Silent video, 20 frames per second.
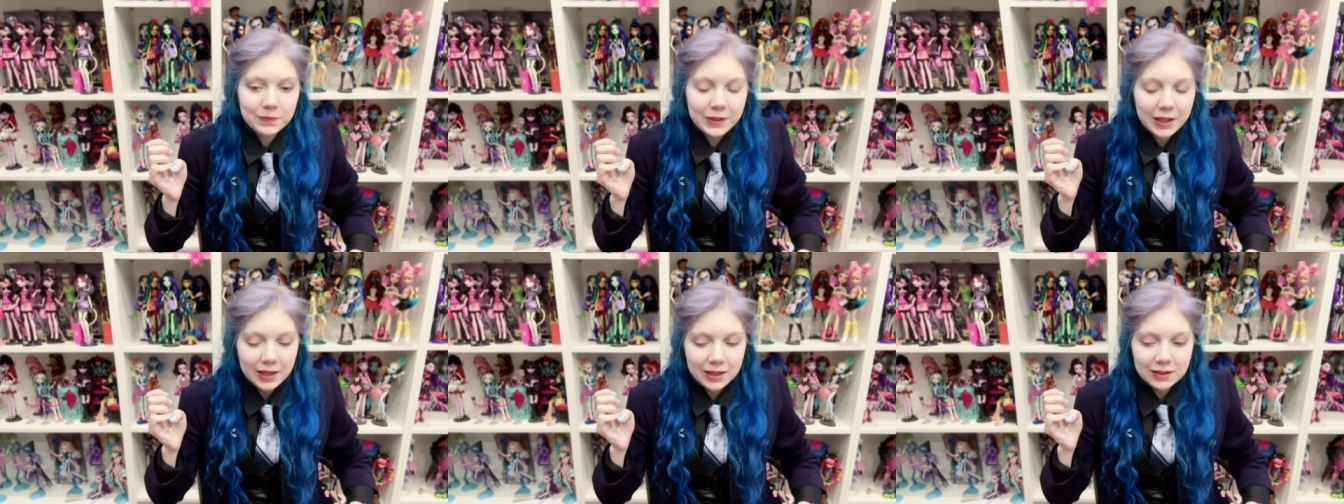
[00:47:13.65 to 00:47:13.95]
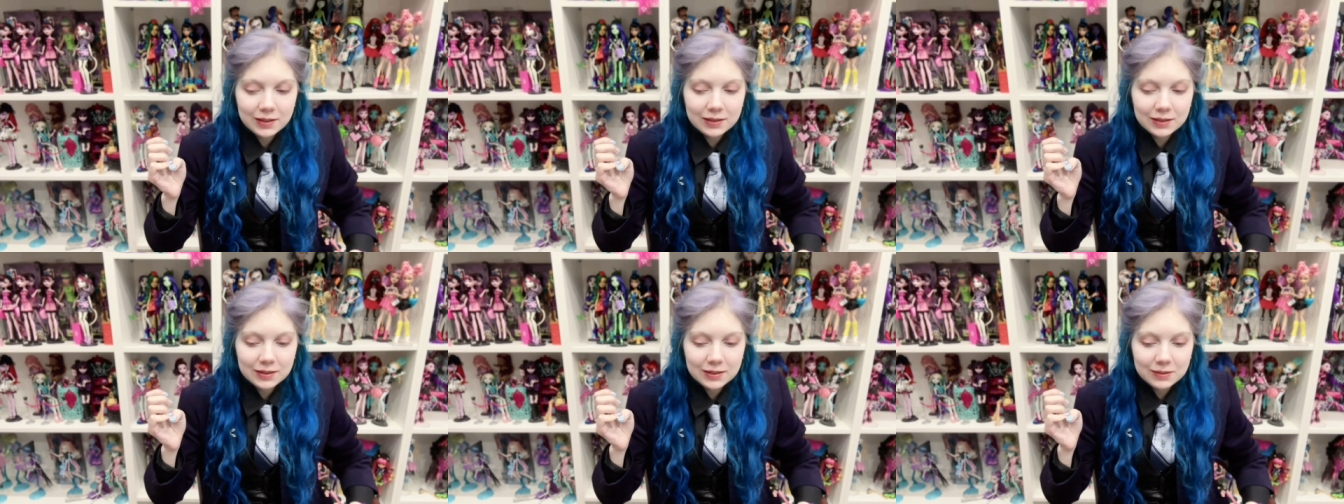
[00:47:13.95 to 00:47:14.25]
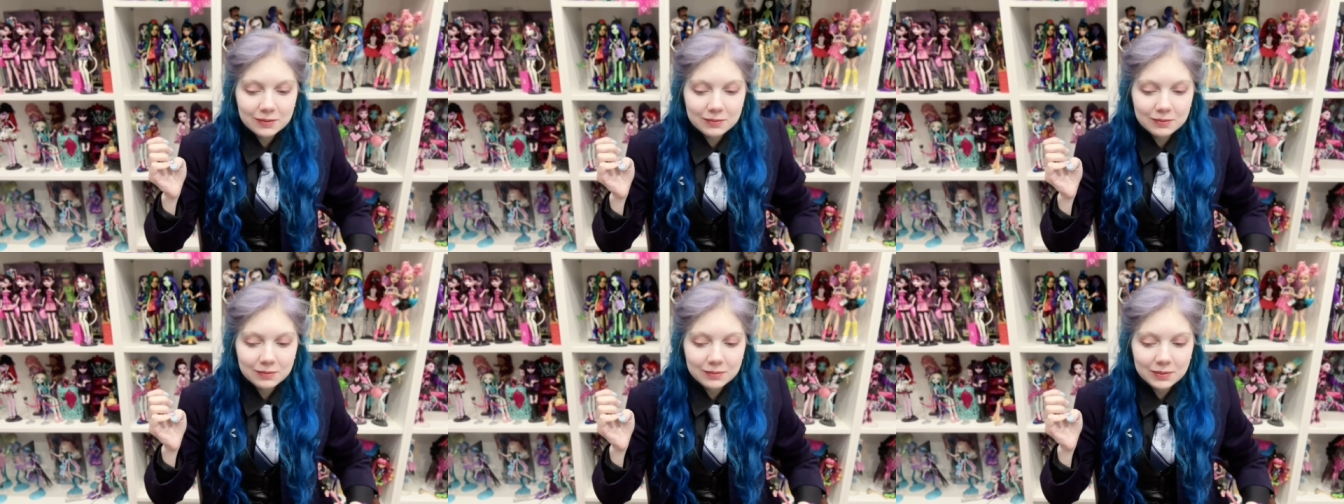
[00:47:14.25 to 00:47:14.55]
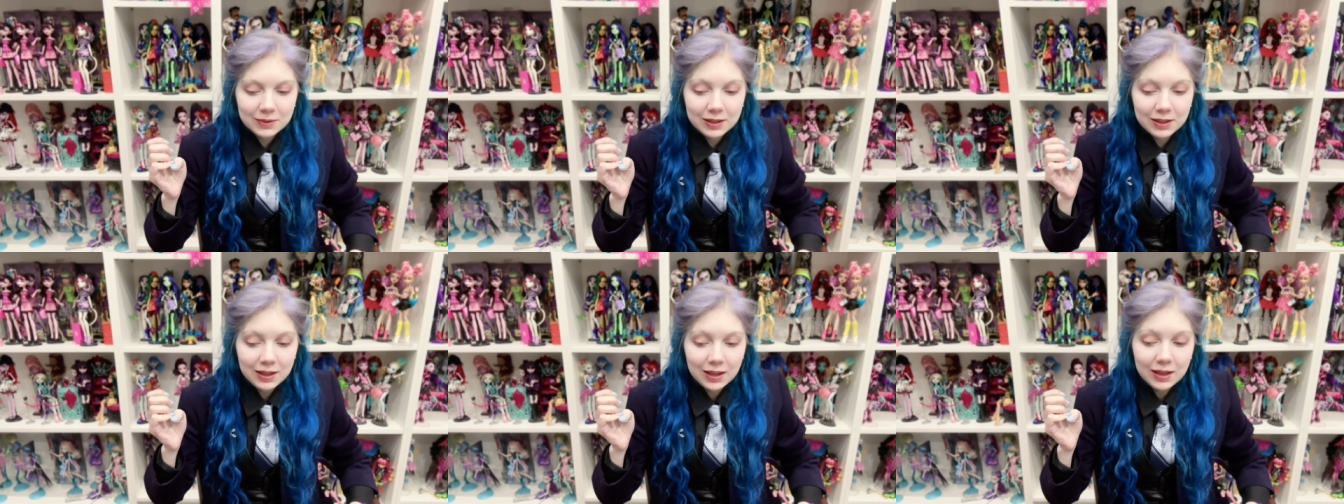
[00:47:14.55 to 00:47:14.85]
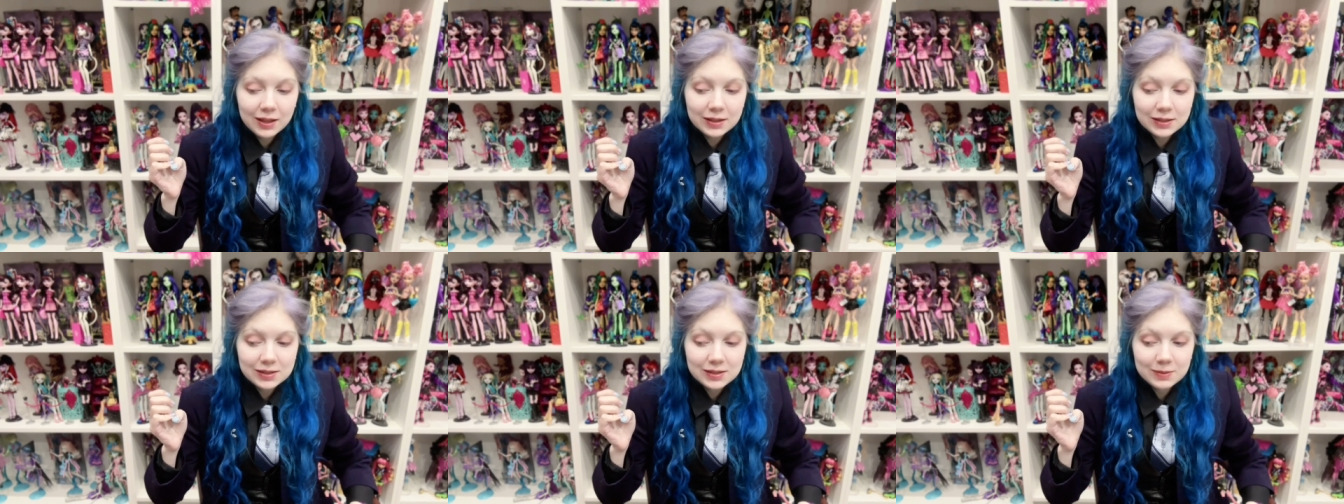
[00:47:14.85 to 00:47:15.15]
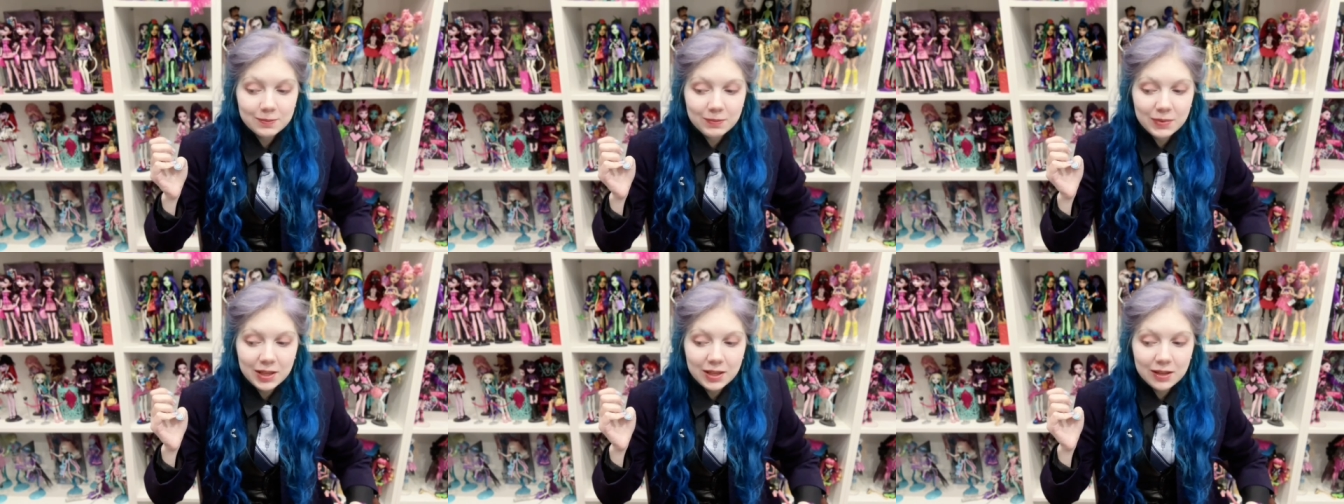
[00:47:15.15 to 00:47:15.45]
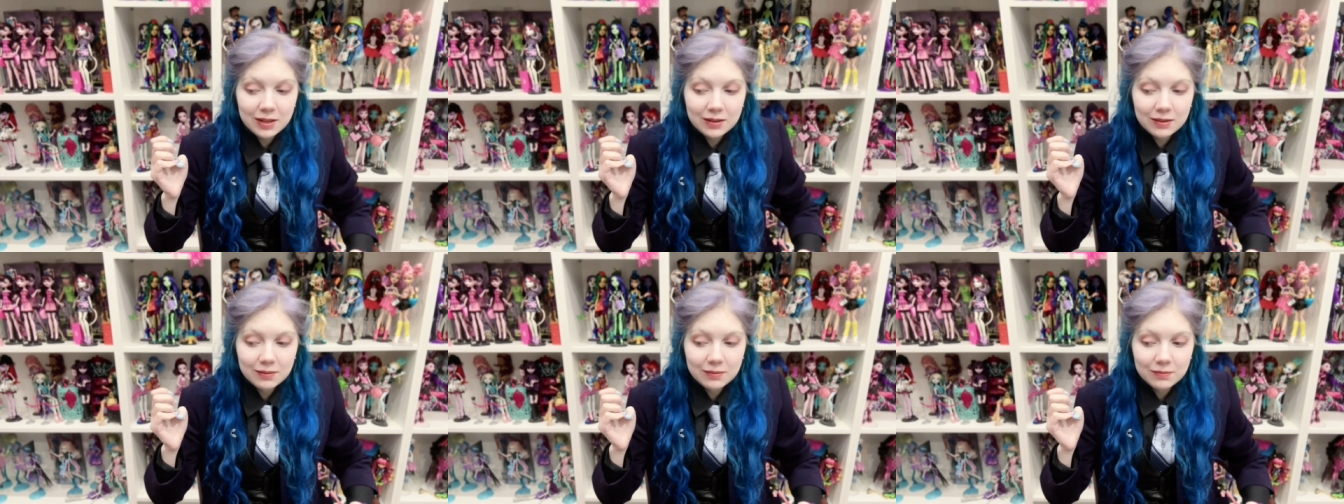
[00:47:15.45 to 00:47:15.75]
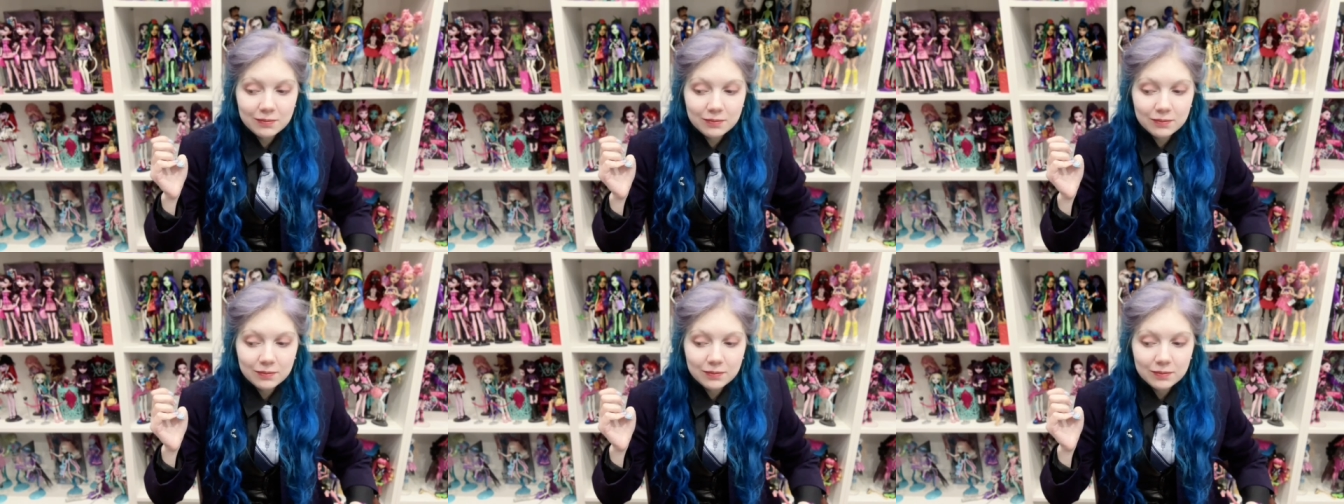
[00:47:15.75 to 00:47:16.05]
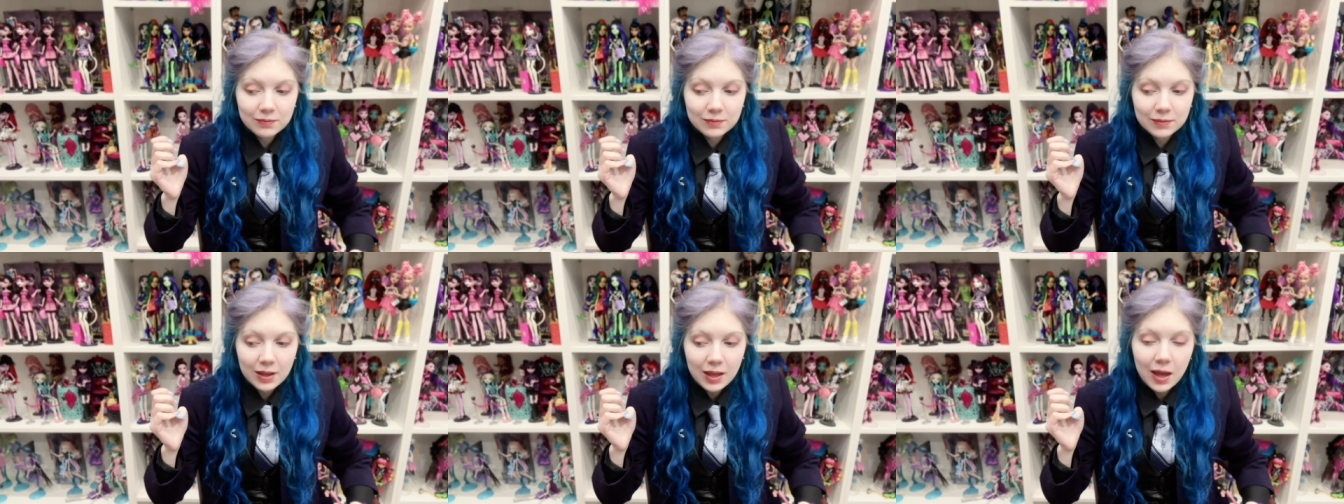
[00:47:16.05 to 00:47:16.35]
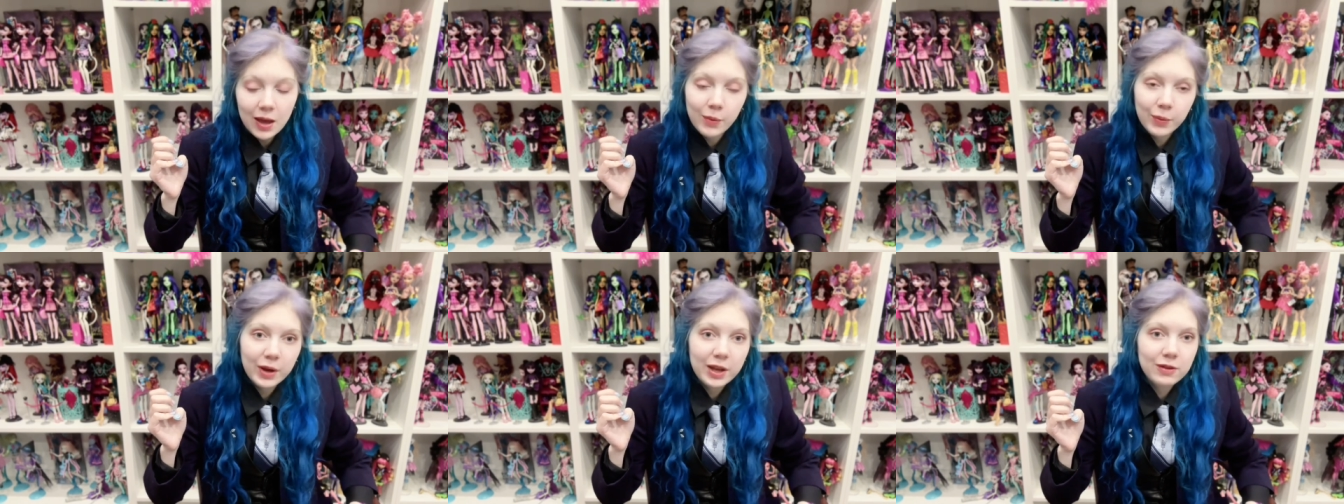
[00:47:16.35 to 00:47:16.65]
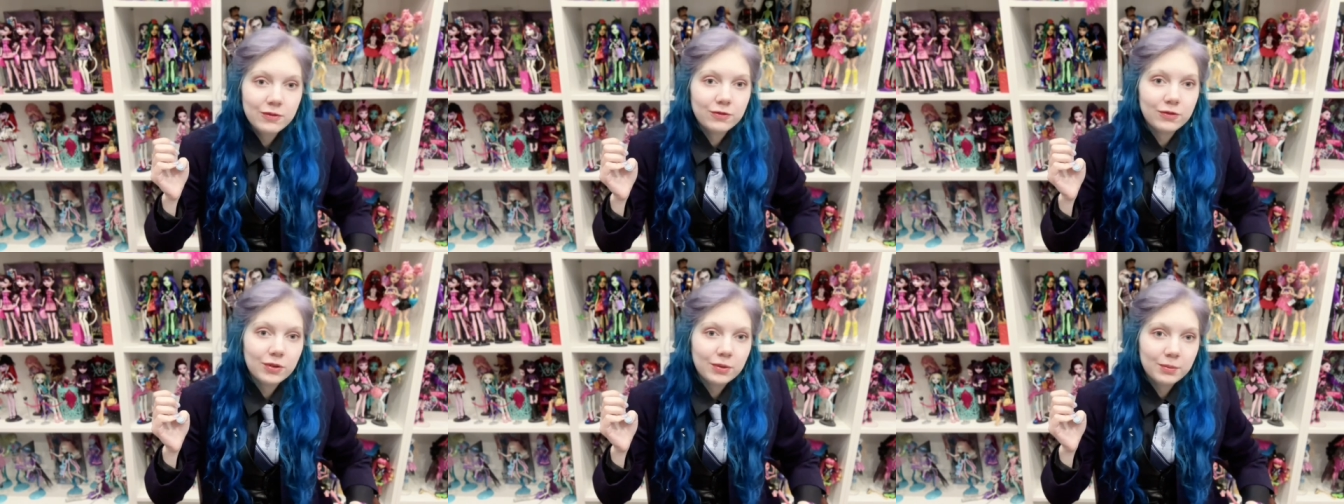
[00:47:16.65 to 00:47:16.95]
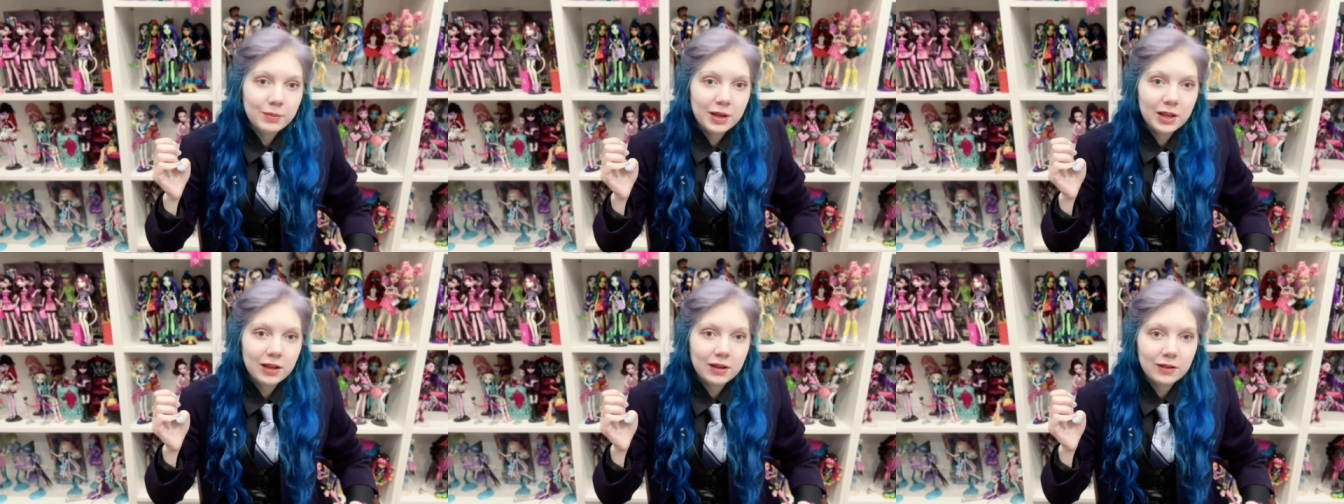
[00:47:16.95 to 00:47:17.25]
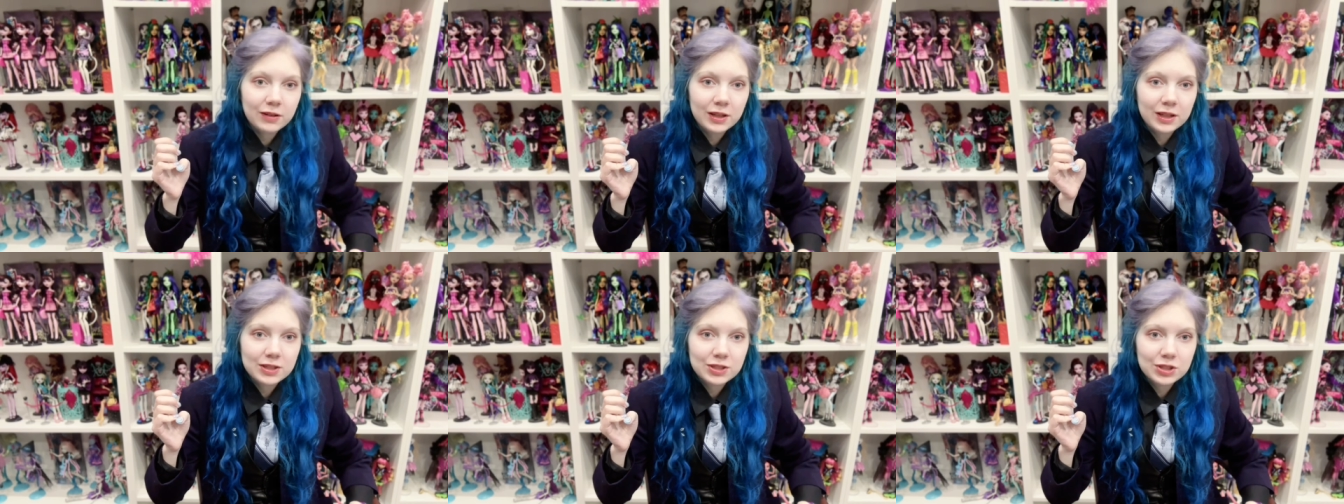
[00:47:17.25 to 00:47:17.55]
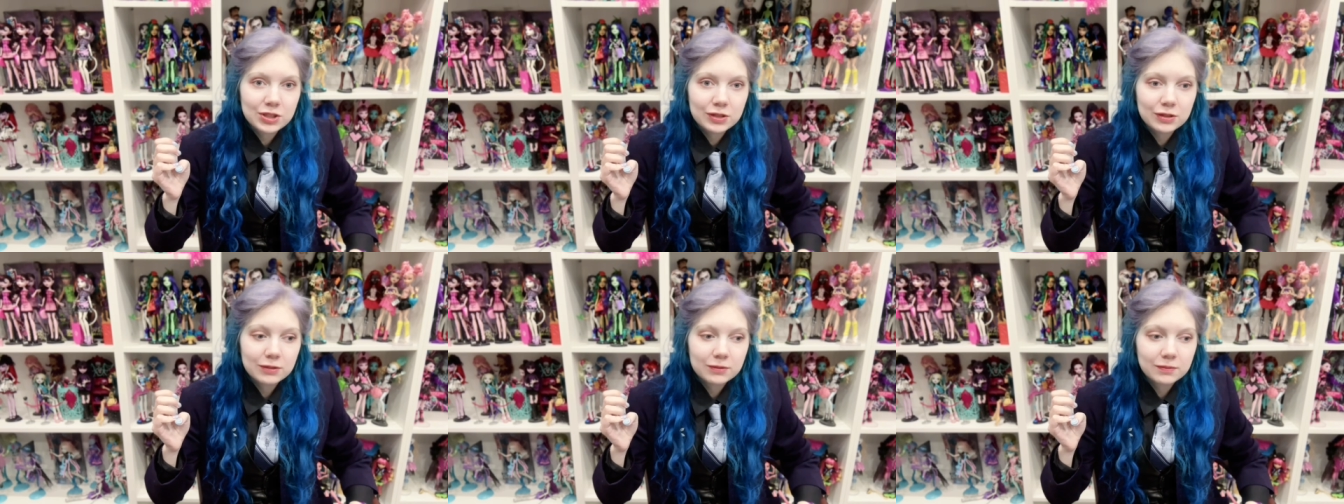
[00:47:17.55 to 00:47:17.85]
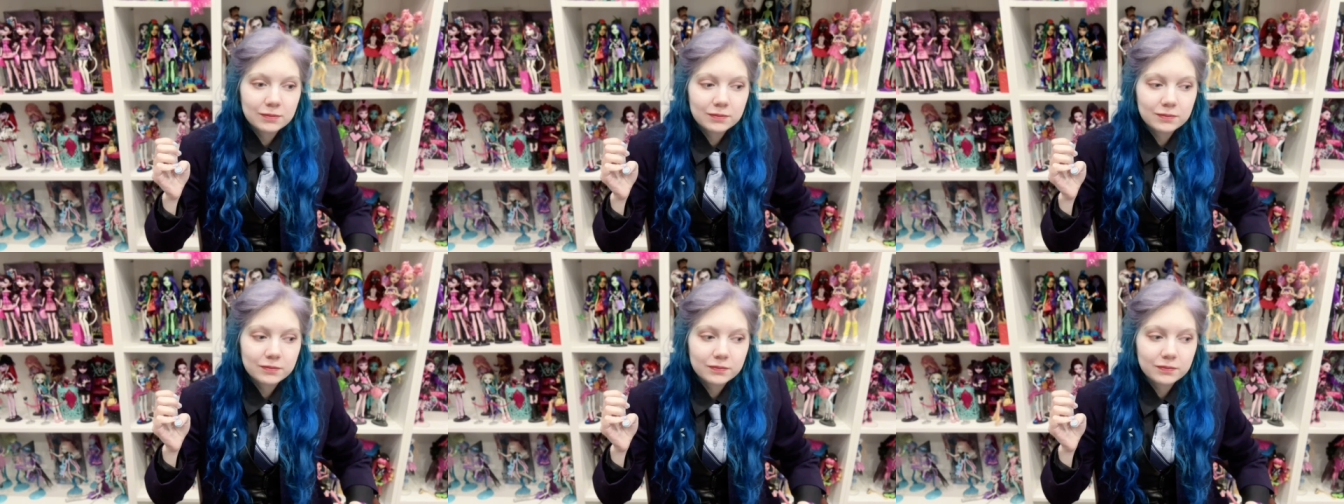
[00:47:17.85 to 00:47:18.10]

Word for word: And yes, being away from my collection,